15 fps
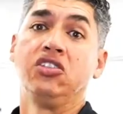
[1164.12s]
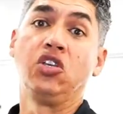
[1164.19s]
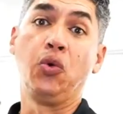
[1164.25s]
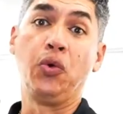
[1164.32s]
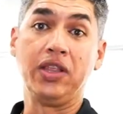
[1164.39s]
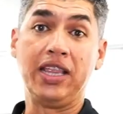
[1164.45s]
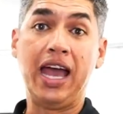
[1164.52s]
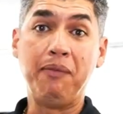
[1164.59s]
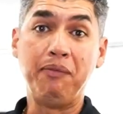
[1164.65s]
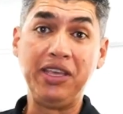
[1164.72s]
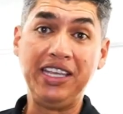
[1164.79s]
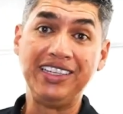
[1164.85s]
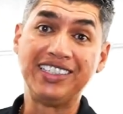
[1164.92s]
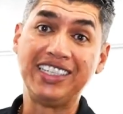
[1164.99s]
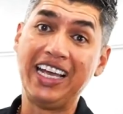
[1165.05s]
So with that
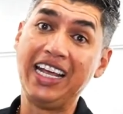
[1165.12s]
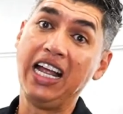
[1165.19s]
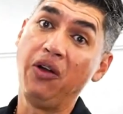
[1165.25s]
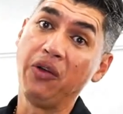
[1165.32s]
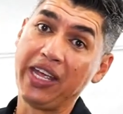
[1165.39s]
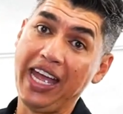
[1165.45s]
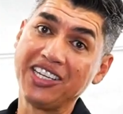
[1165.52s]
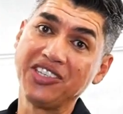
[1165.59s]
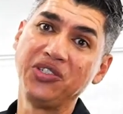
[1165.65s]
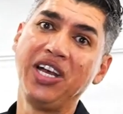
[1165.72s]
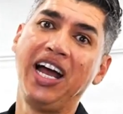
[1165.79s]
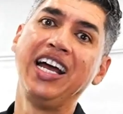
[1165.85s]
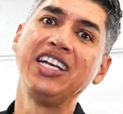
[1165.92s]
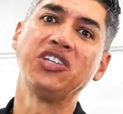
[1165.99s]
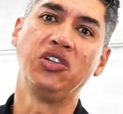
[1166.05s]
being said, I'll catch you
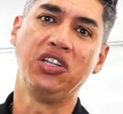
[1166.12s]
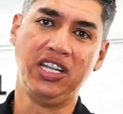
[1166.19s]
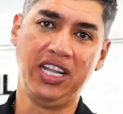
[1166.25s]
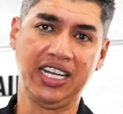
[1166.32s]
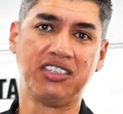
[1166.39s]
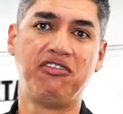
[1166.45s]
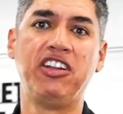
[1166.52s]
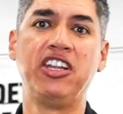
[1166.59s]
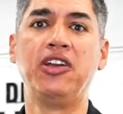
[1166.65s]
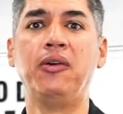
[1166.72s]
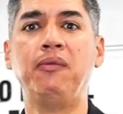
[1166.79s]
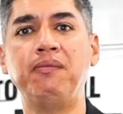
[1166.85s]
guys on the next video.